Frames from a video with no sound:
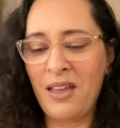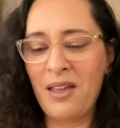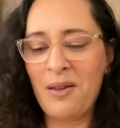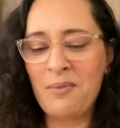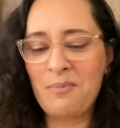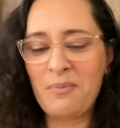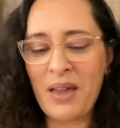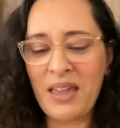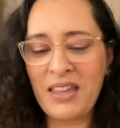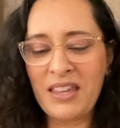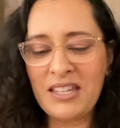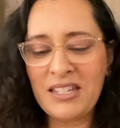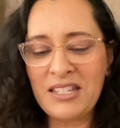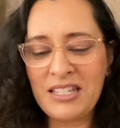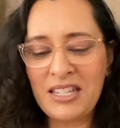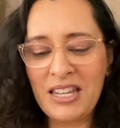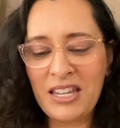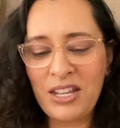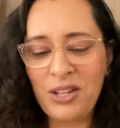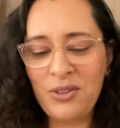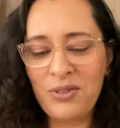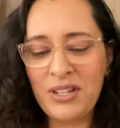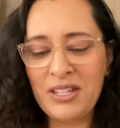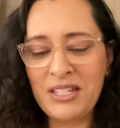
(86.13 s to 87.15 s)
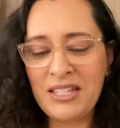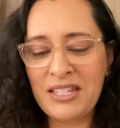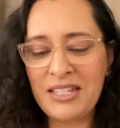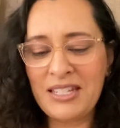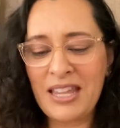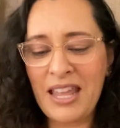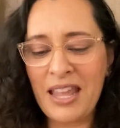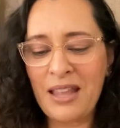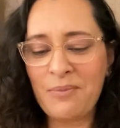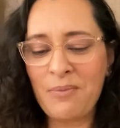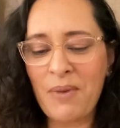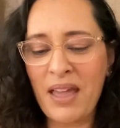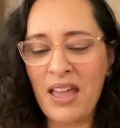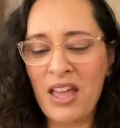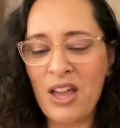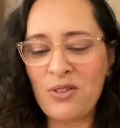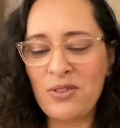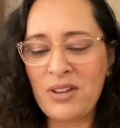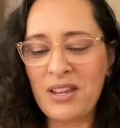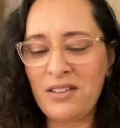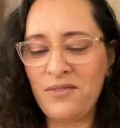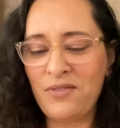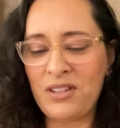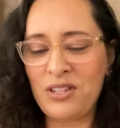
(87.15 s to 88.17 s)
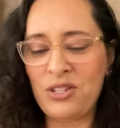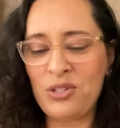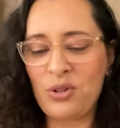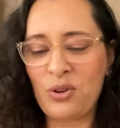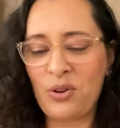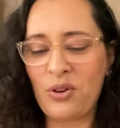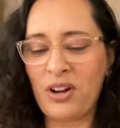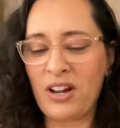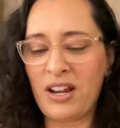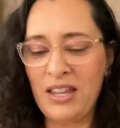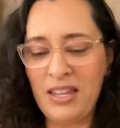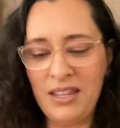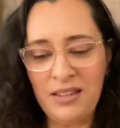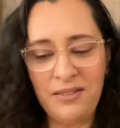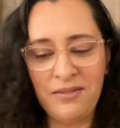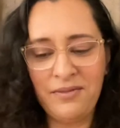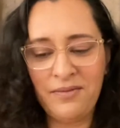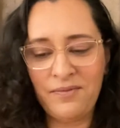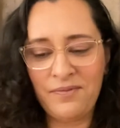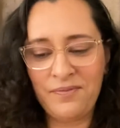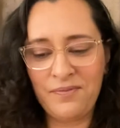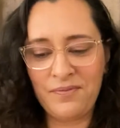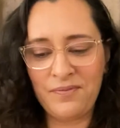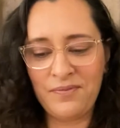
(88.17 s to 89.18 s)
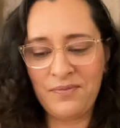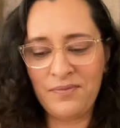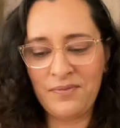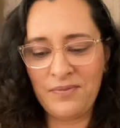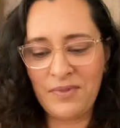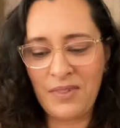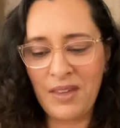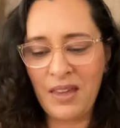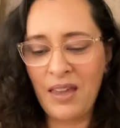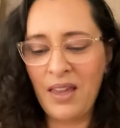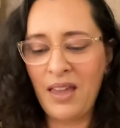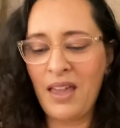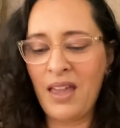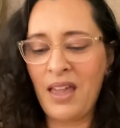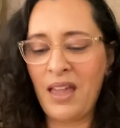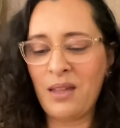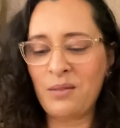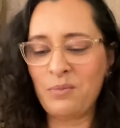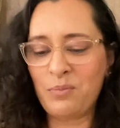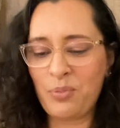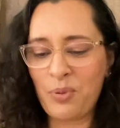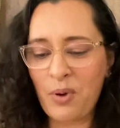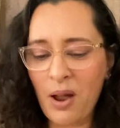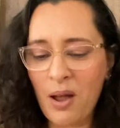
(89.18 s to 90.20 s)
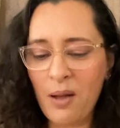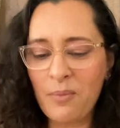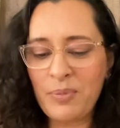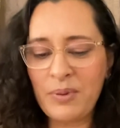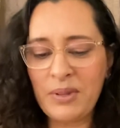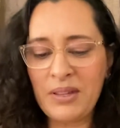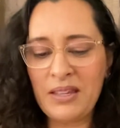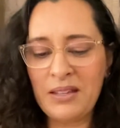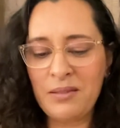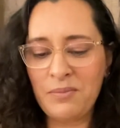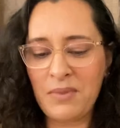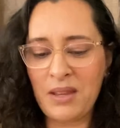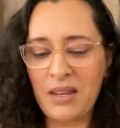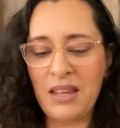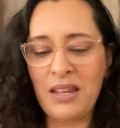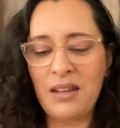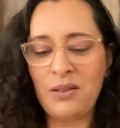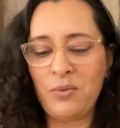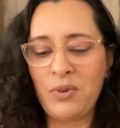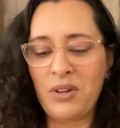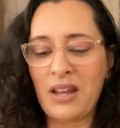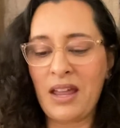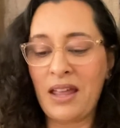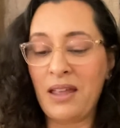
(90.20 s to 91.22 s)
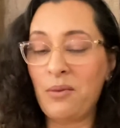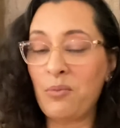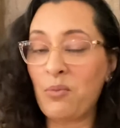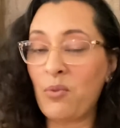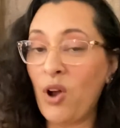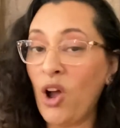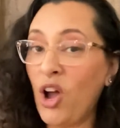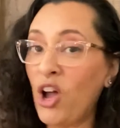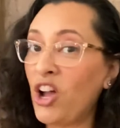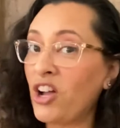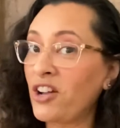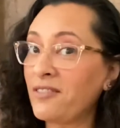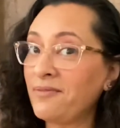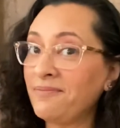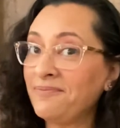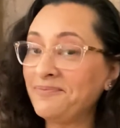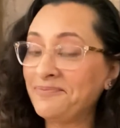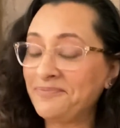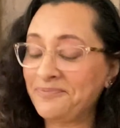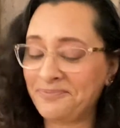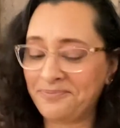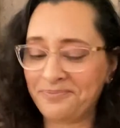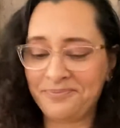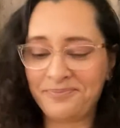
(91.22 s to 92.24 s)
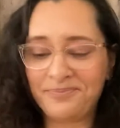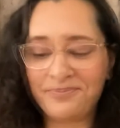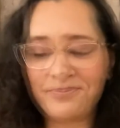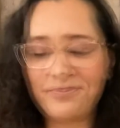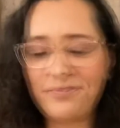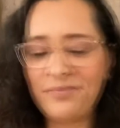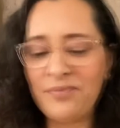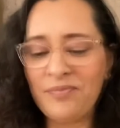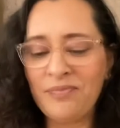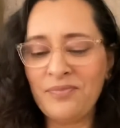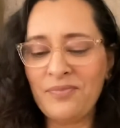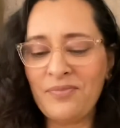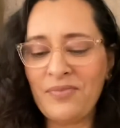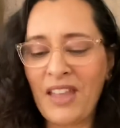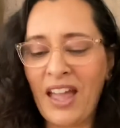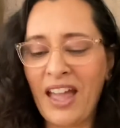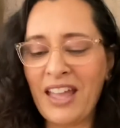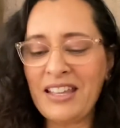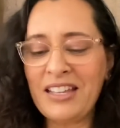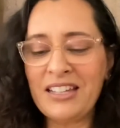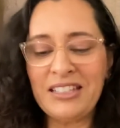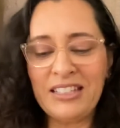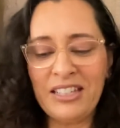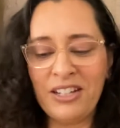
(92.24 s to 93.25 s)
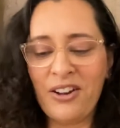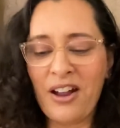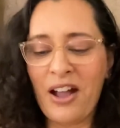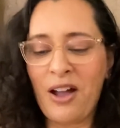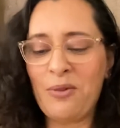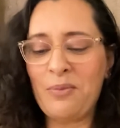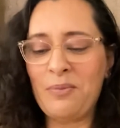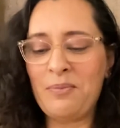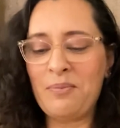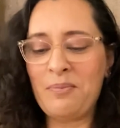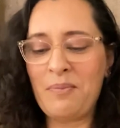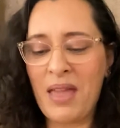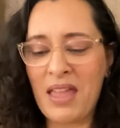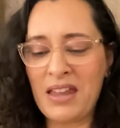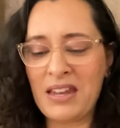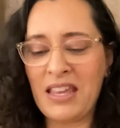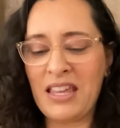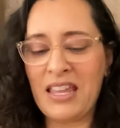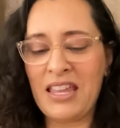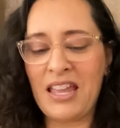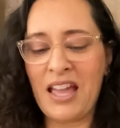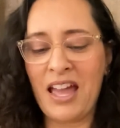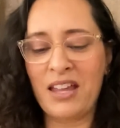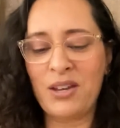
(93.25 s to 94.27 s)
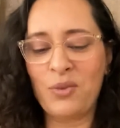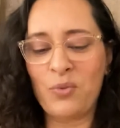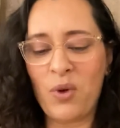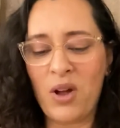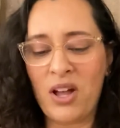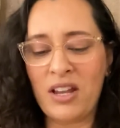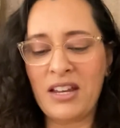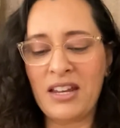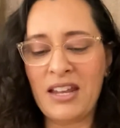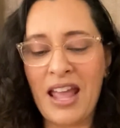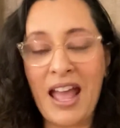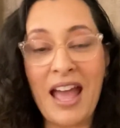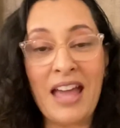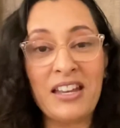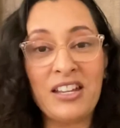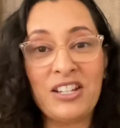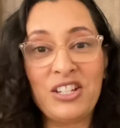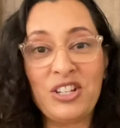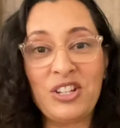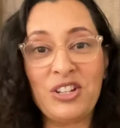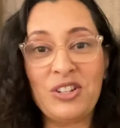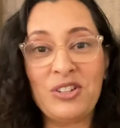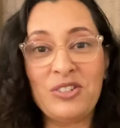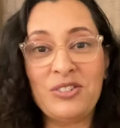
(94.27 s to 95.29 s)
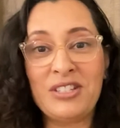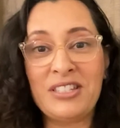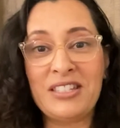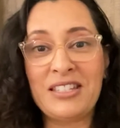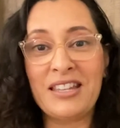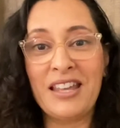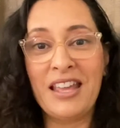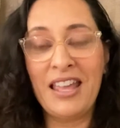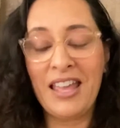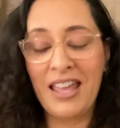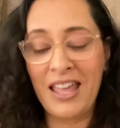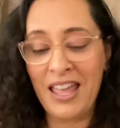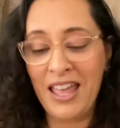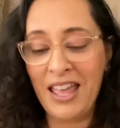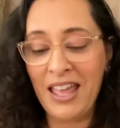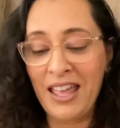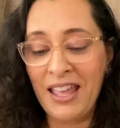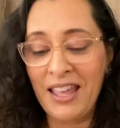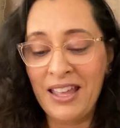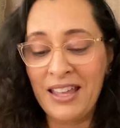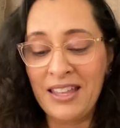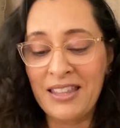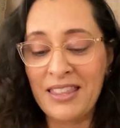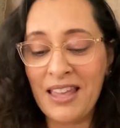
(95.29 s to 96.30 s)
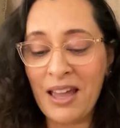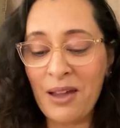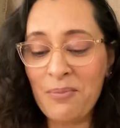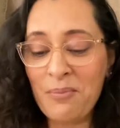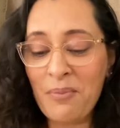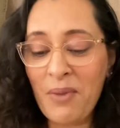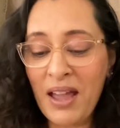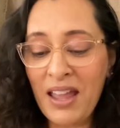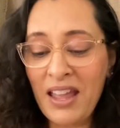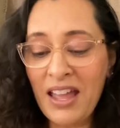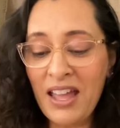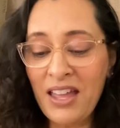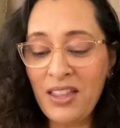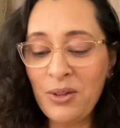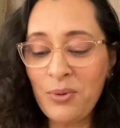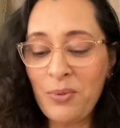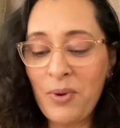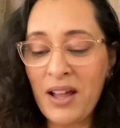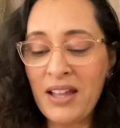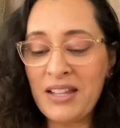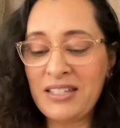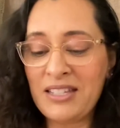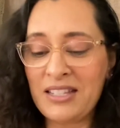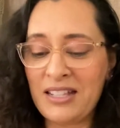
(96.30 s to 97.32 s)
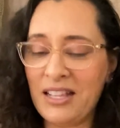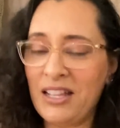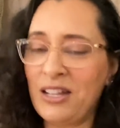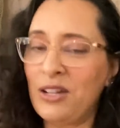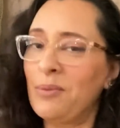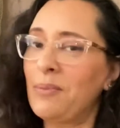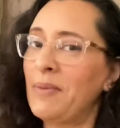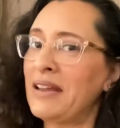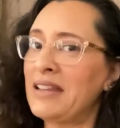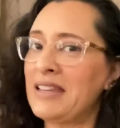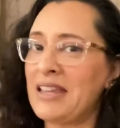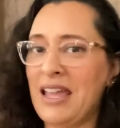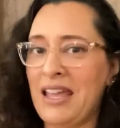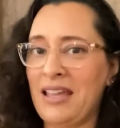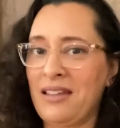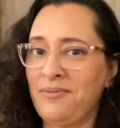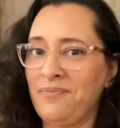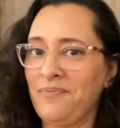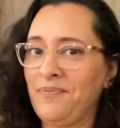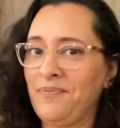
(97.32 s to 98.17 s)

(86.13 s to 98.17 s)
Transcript: By continuing to take my own inventory, and promptly admitting when I am wrong, I clear out many unwanted attitudes that might otherwise clutter my day.